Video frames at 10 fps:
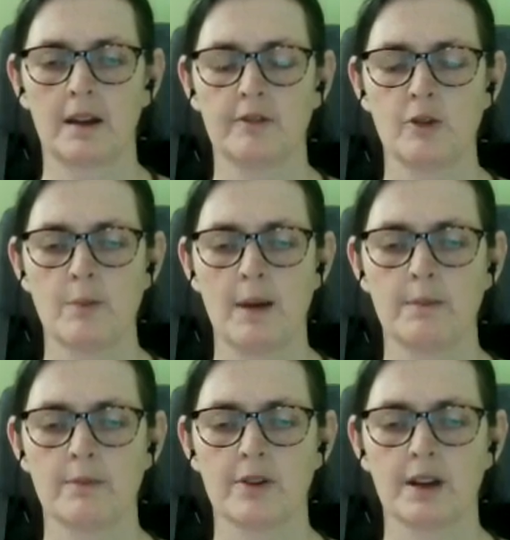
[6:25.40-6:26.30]
And
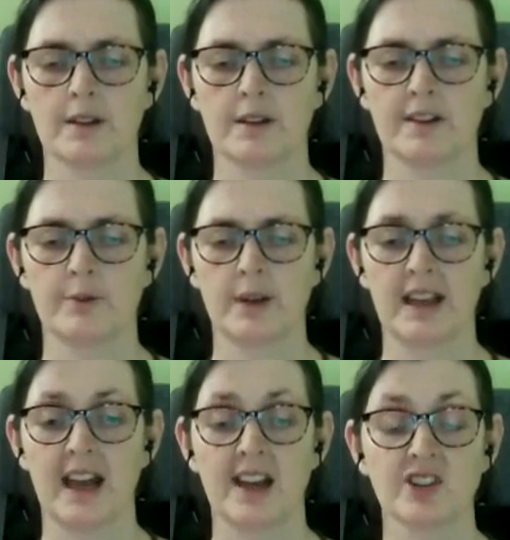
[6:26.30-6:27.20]
remembering that if
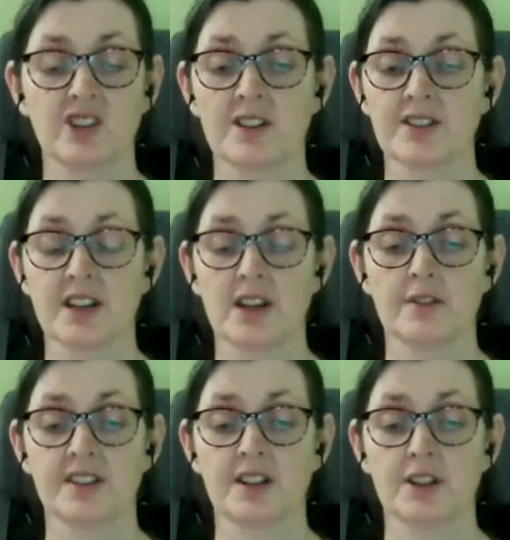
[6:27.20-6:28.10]
we catch
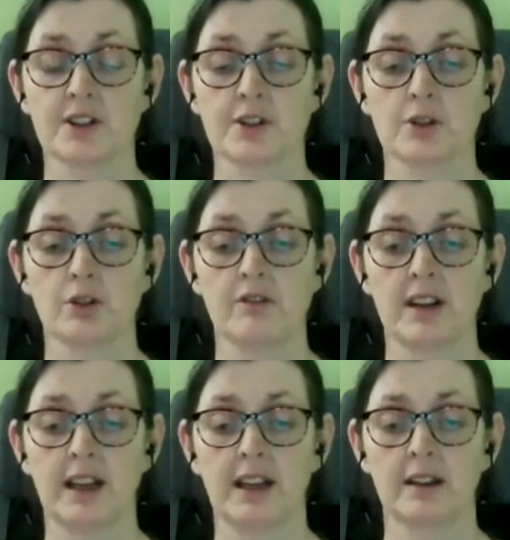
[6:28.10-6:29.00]
ourselves in a
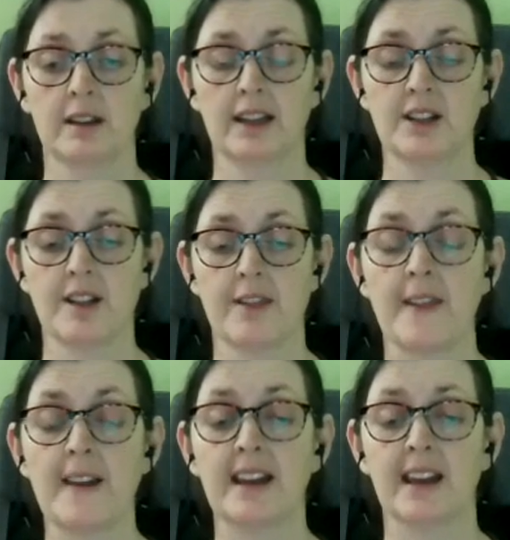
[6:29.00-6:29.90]
story, in
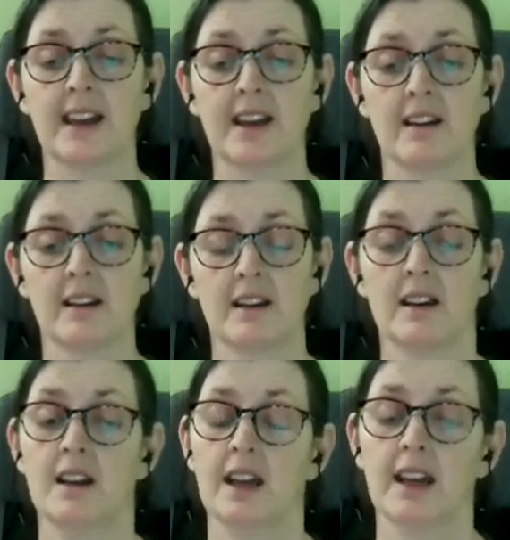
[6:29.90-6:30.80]
thinking,
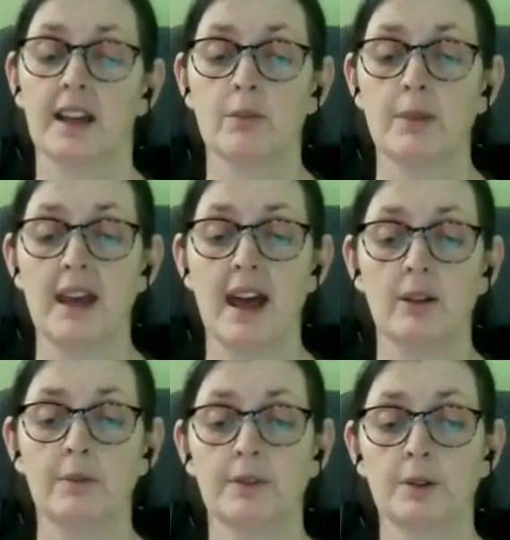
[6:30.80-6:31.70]
it can be
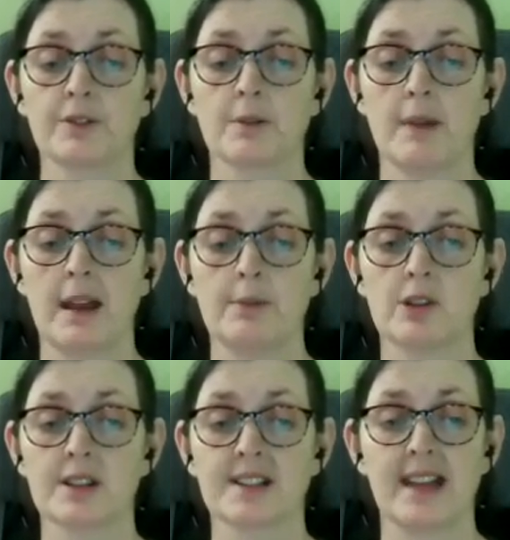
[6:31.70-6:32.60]
helpful to maybe
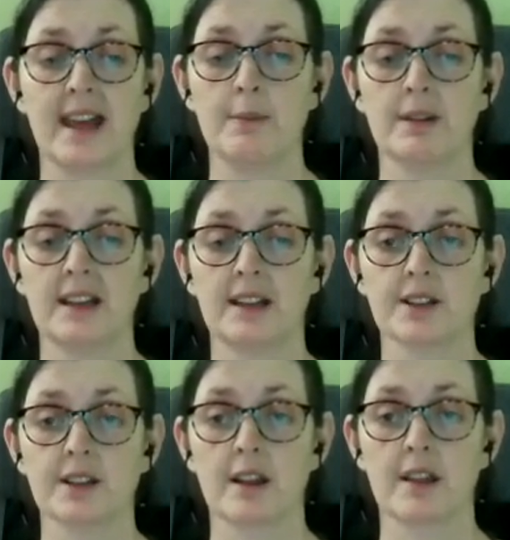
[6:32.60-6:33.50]
just label
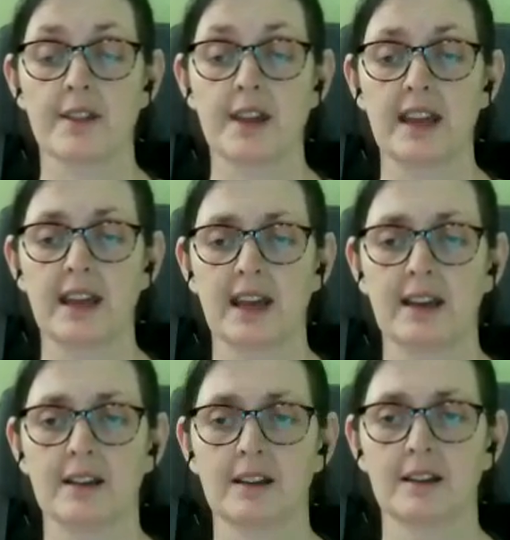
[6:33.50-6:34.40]
it
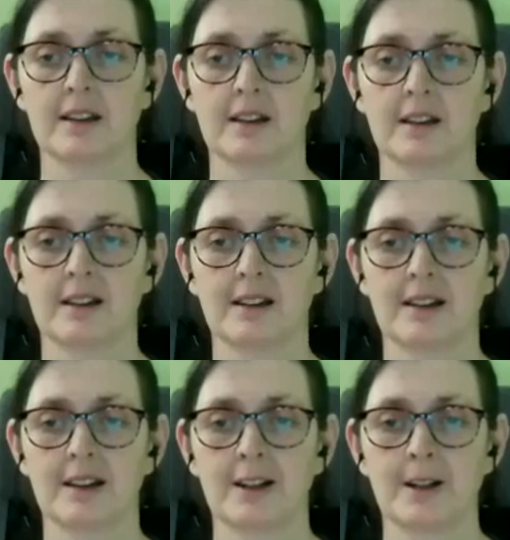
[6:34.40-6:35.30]
thinking
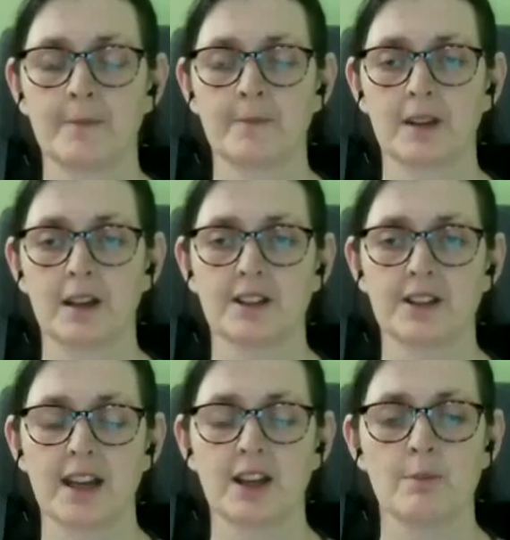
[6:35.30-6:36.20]
and
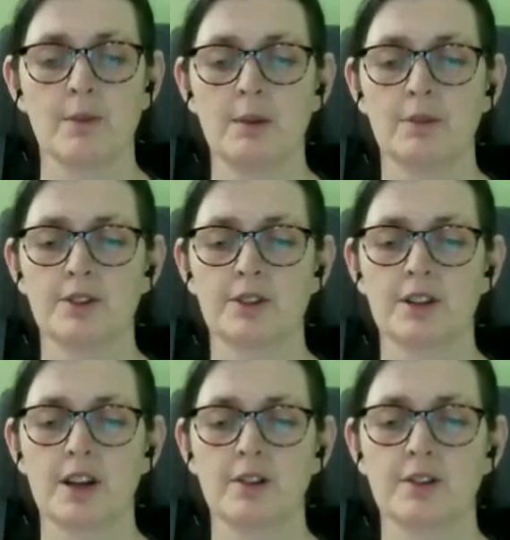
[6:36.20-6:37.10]
take a moment to
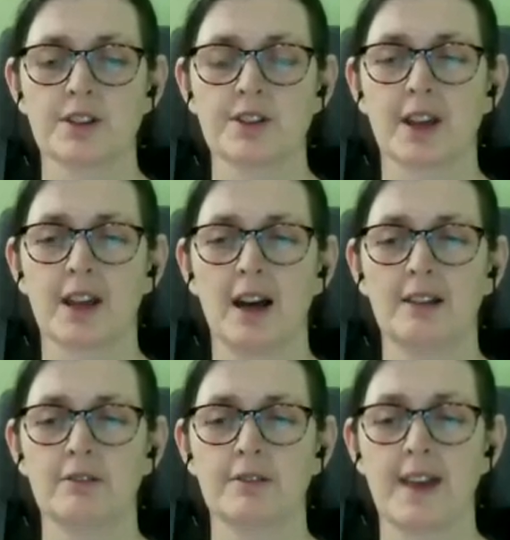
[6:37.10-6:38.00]
notice the
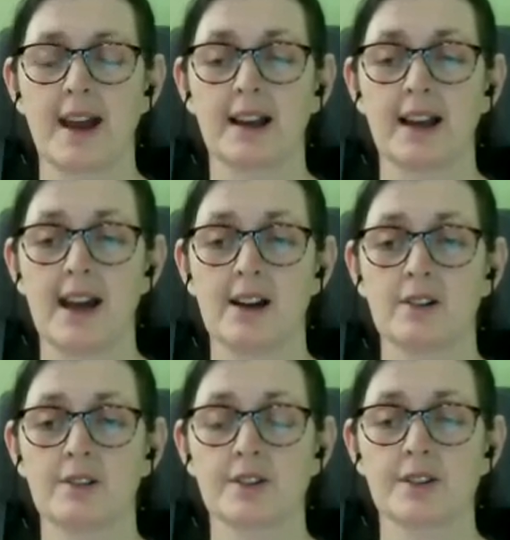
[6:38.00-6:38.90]
color of that
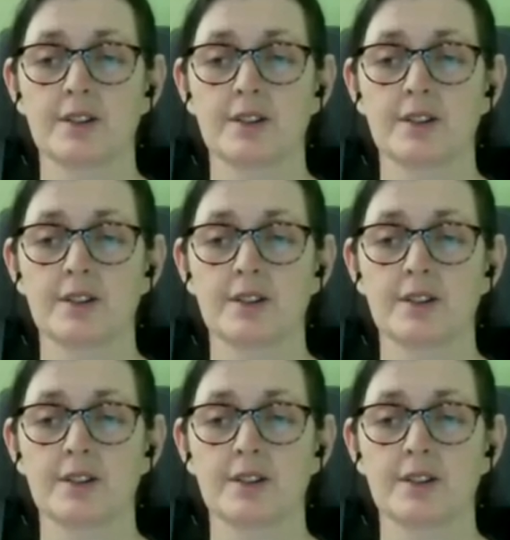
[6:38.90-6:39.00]
cloud.